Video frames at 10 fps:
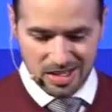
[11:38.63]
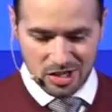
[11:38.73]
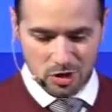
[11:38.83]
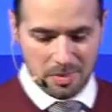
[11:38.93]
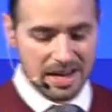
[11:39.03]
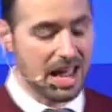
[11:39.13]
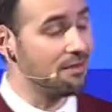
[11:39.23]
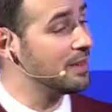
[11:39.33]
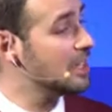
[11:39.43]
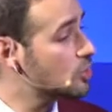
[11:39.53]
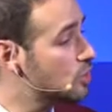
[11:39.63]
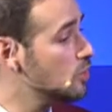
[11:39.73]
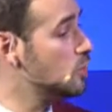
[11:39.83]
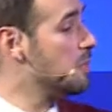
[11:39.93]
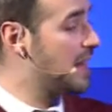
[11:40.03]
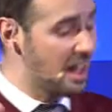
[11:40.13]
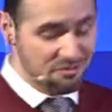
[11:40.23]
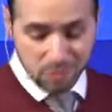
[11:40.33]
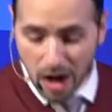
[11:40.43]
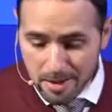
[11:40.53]
You might have issues, you might
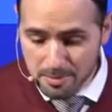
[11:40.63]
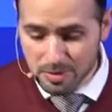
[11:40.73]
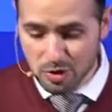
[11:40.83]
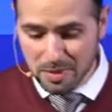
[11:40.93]
have problems,